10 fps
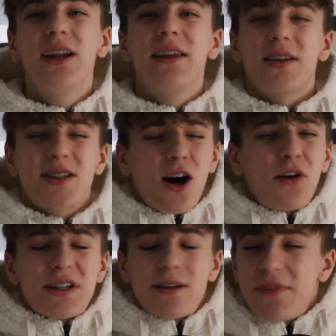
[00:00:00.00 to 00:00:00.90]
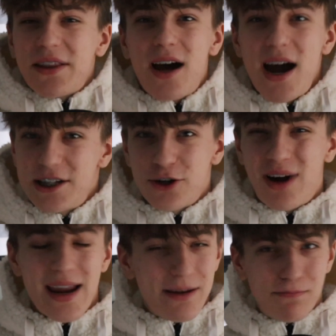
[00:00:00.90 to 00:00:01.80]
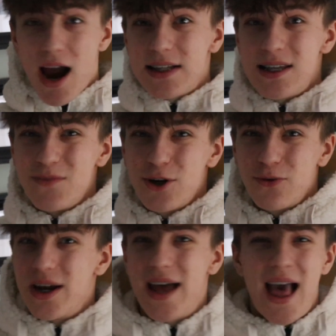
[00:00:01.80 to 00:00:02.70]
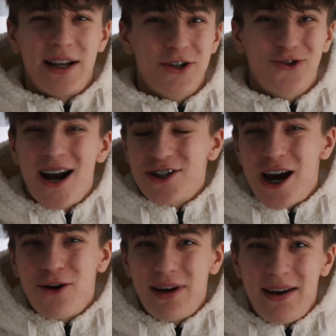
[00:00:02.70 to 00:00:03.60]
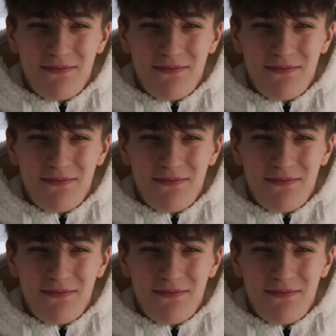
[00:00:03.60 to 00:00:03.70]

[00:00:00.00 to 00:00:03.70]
this car is something that I'd create in my team career and crash out in